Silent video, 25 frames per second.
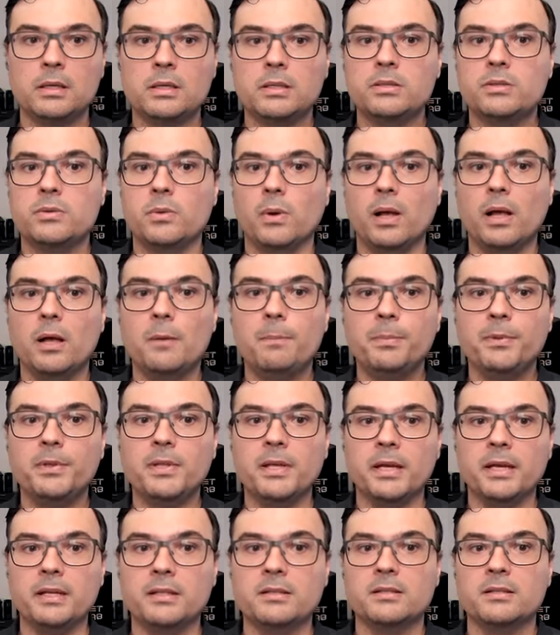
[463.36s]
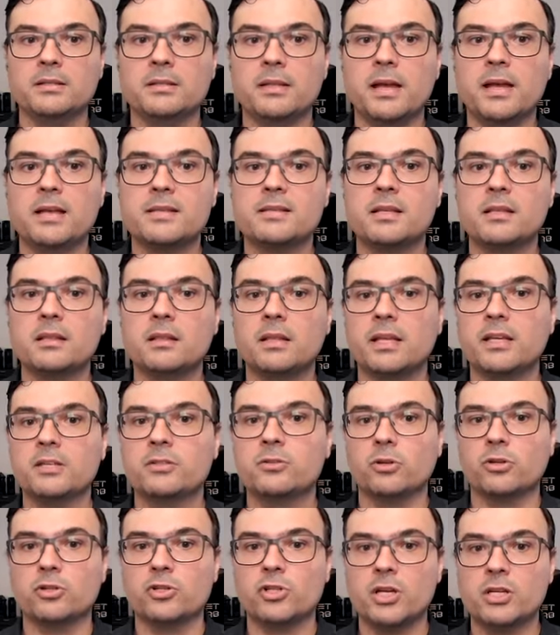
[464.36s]
To update the
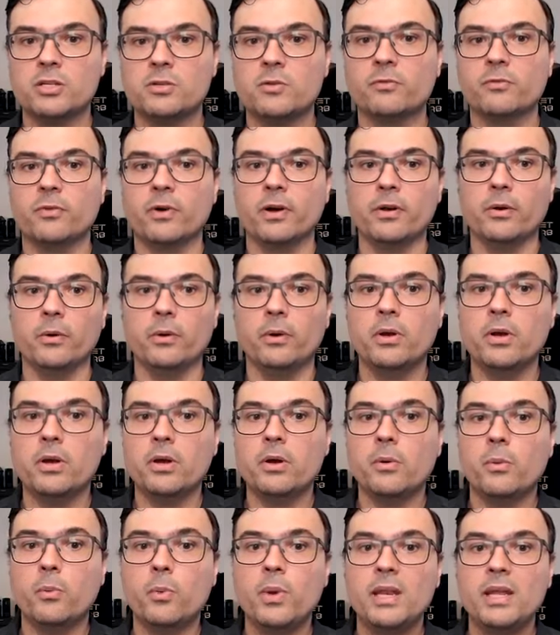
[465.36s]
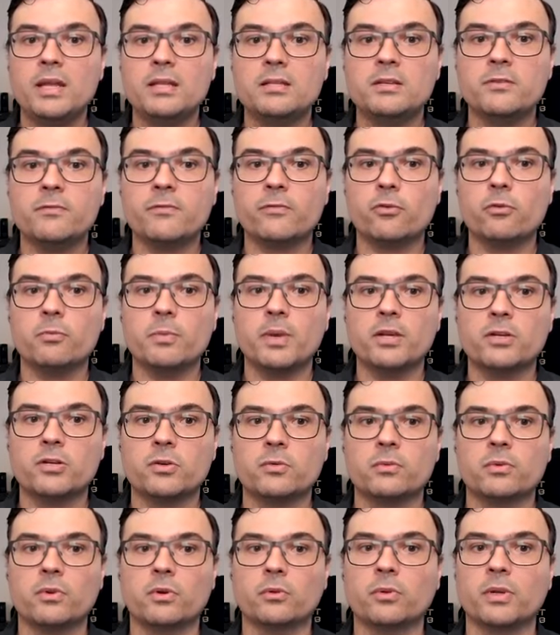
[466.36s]
assetlinks.json file, we need
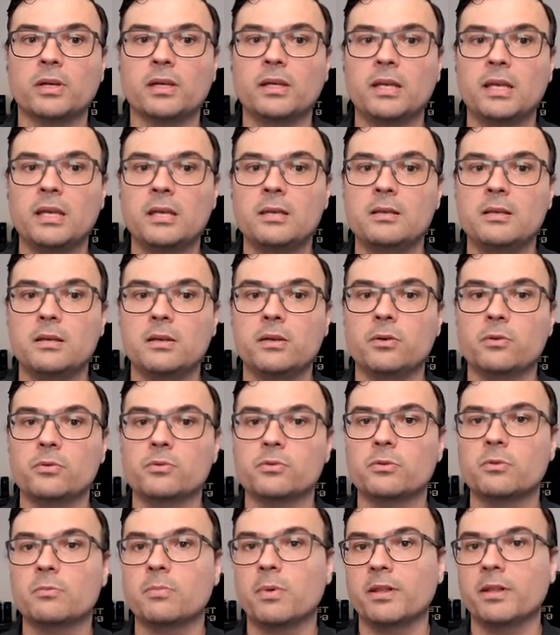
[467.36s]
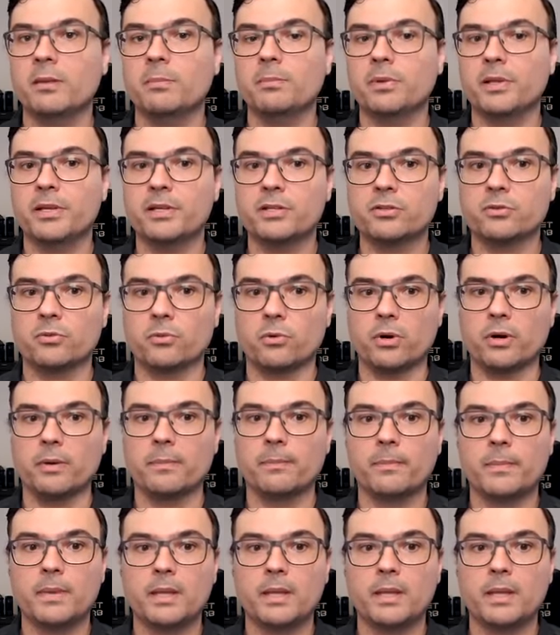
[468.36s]
information on the key used by the Play Store.